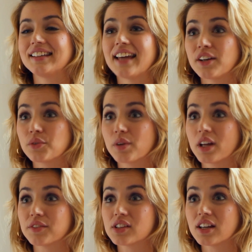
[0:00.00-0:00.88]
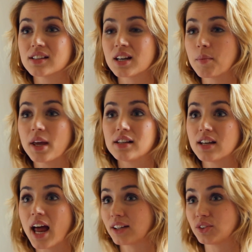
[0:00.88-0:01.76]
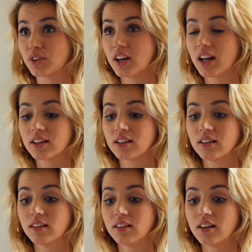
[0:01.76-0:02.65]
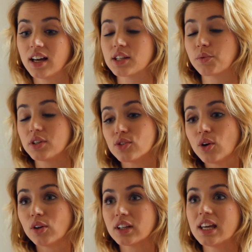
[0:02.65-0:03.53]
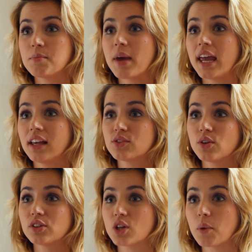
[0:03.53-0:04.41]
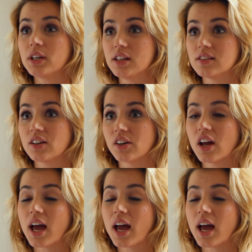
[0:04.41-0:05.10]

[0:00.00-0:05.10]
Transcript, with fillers: Keanu Reeves, he's an amazing actor and as a result, he makes your job easier.